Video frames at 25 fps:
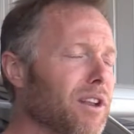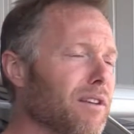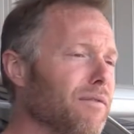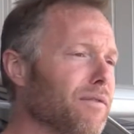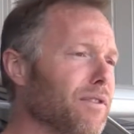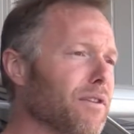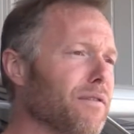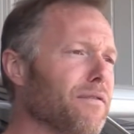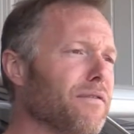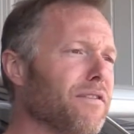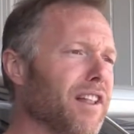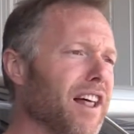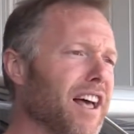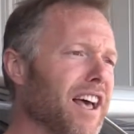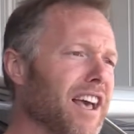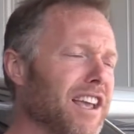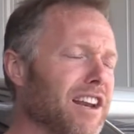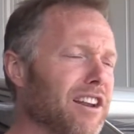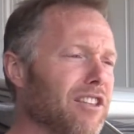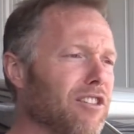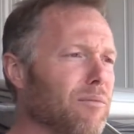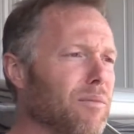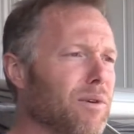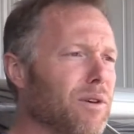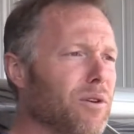if you're
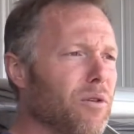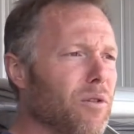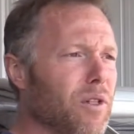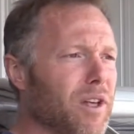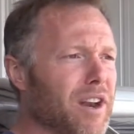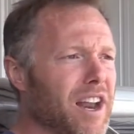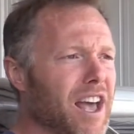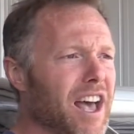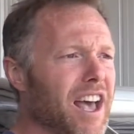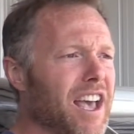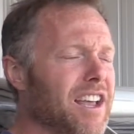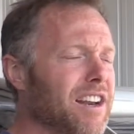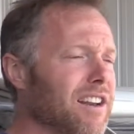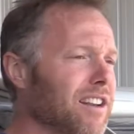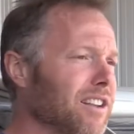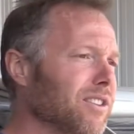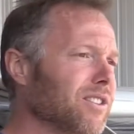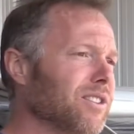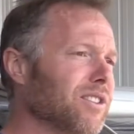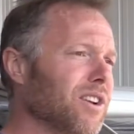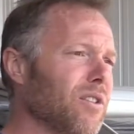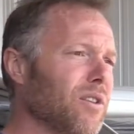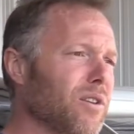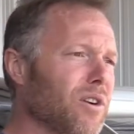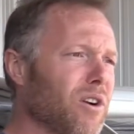flying in the middle of the night in
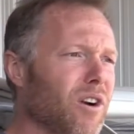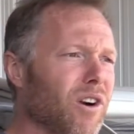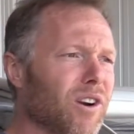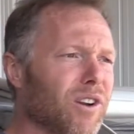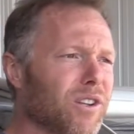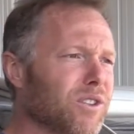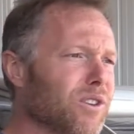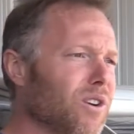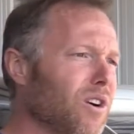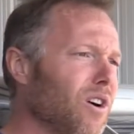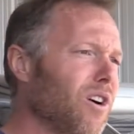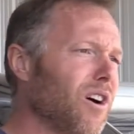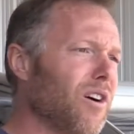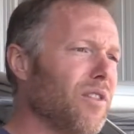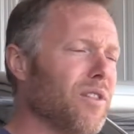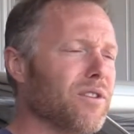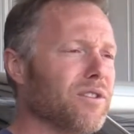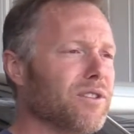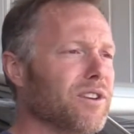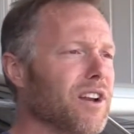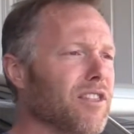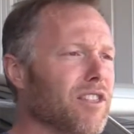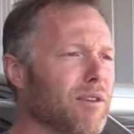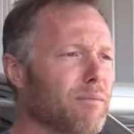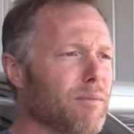southern Arkansas and
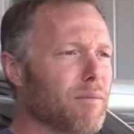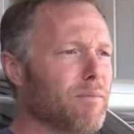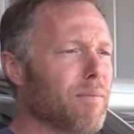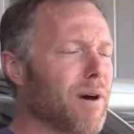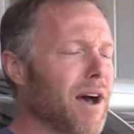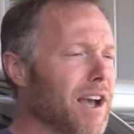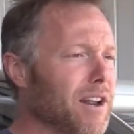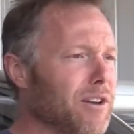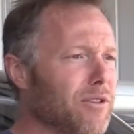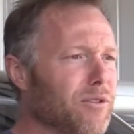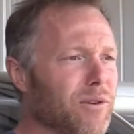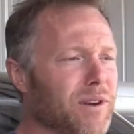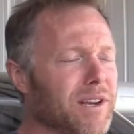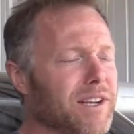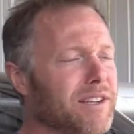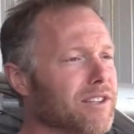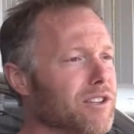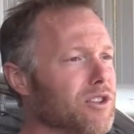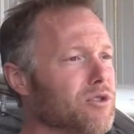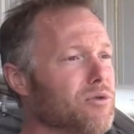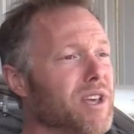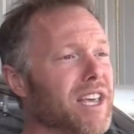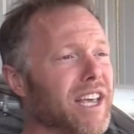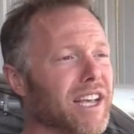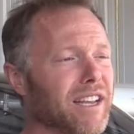there's nothing but pine trees
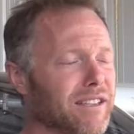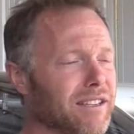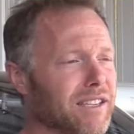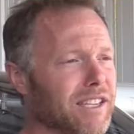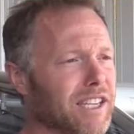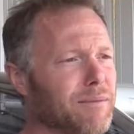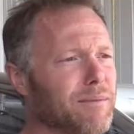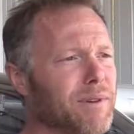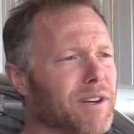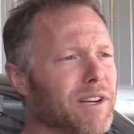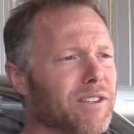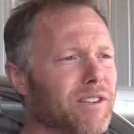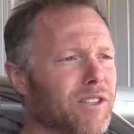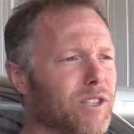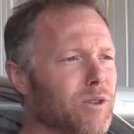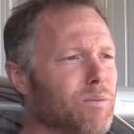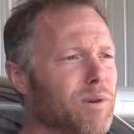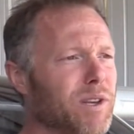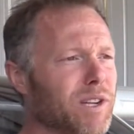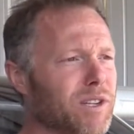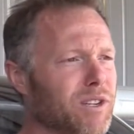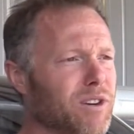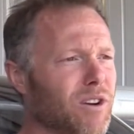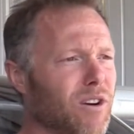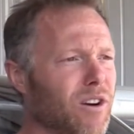and you can't see because it's
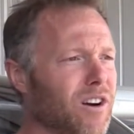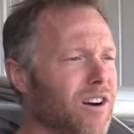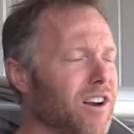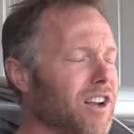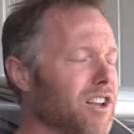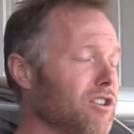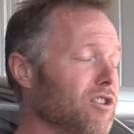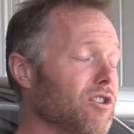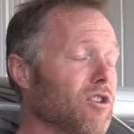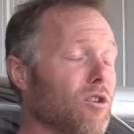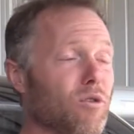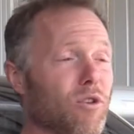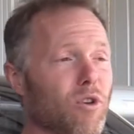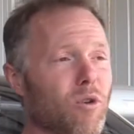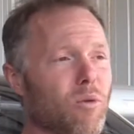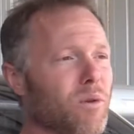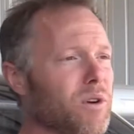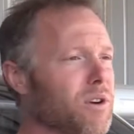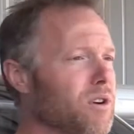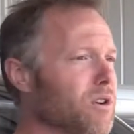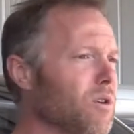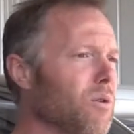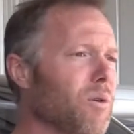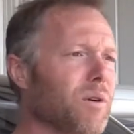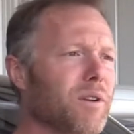pitch dark and you don't know where
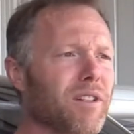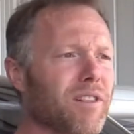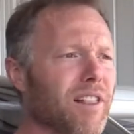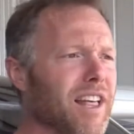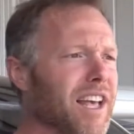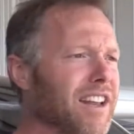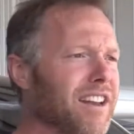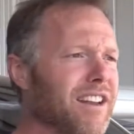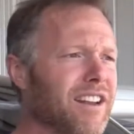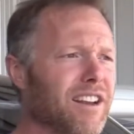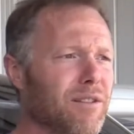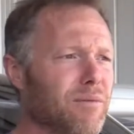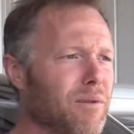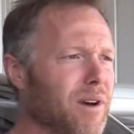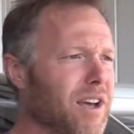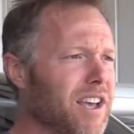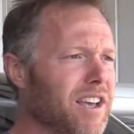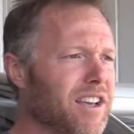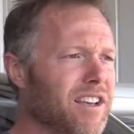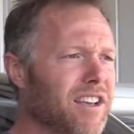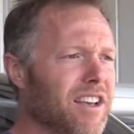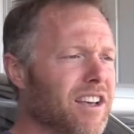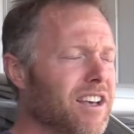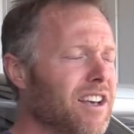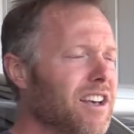you're going to land
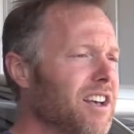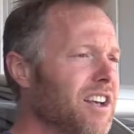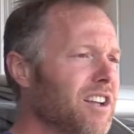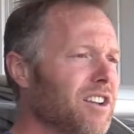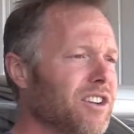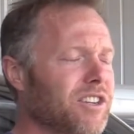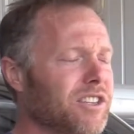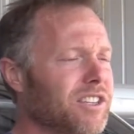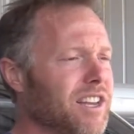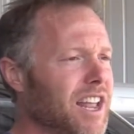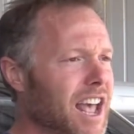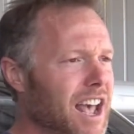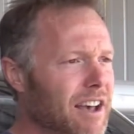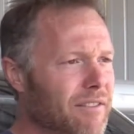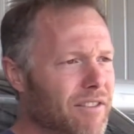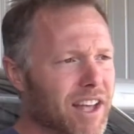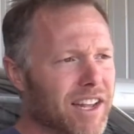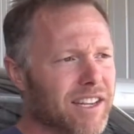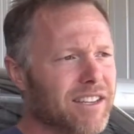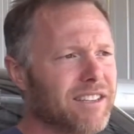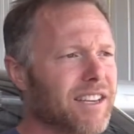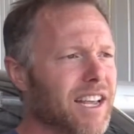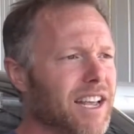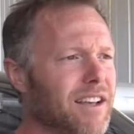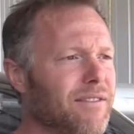anyway, just to have
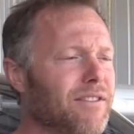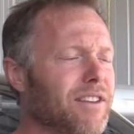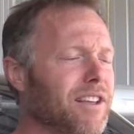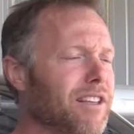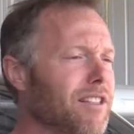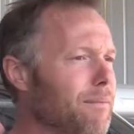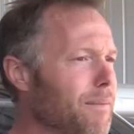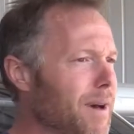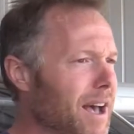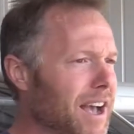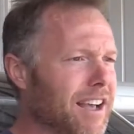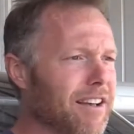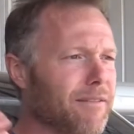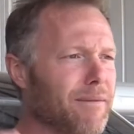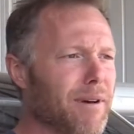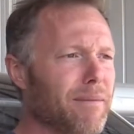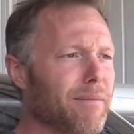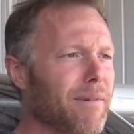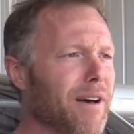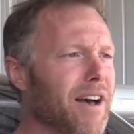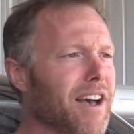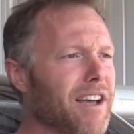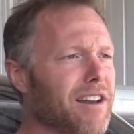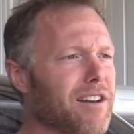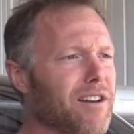that safety in the back of my
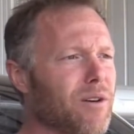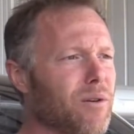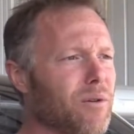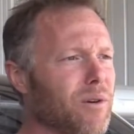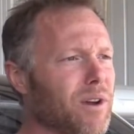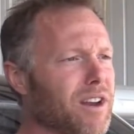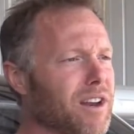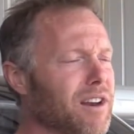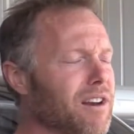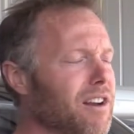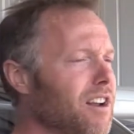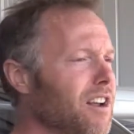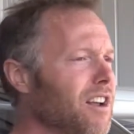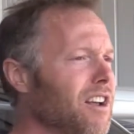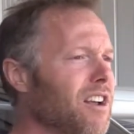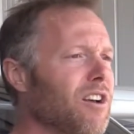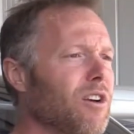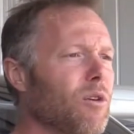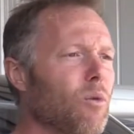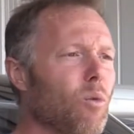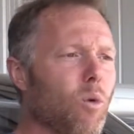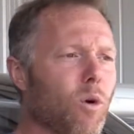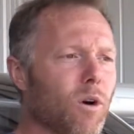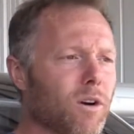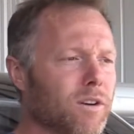mind knowing
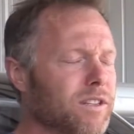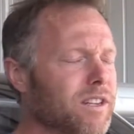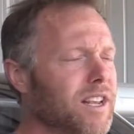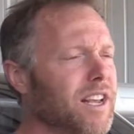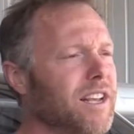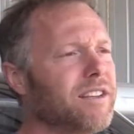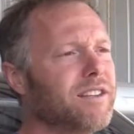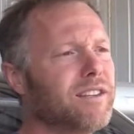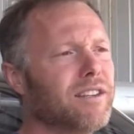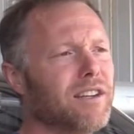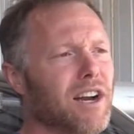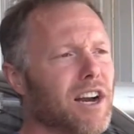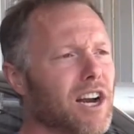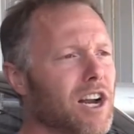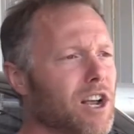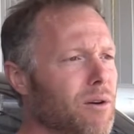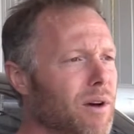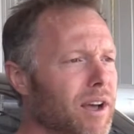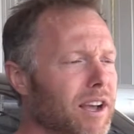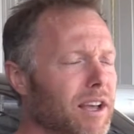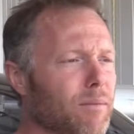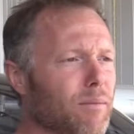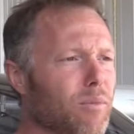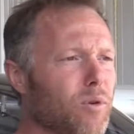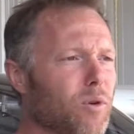worst case scenario,
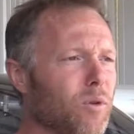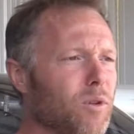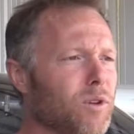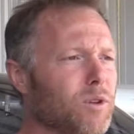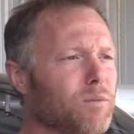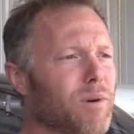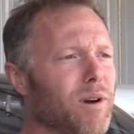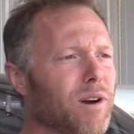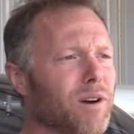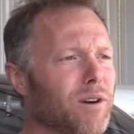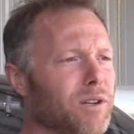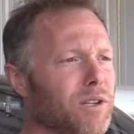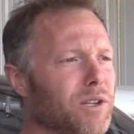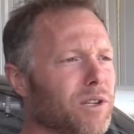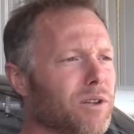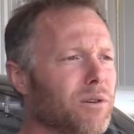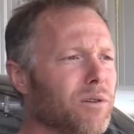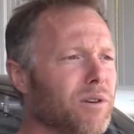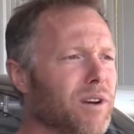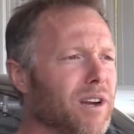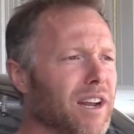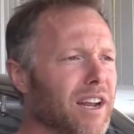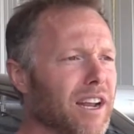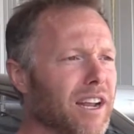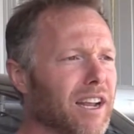I can pull this
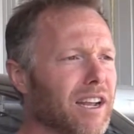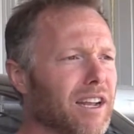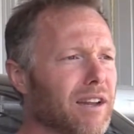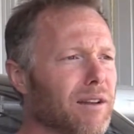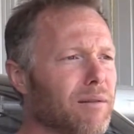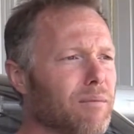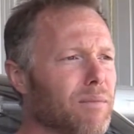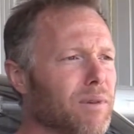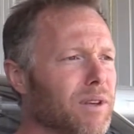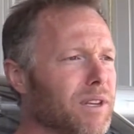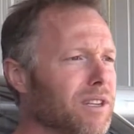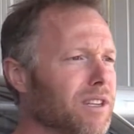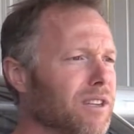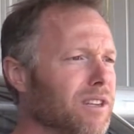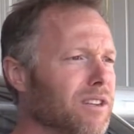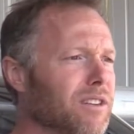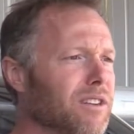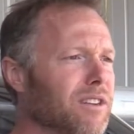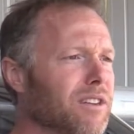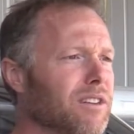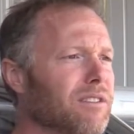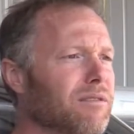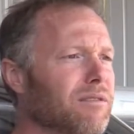parachute and be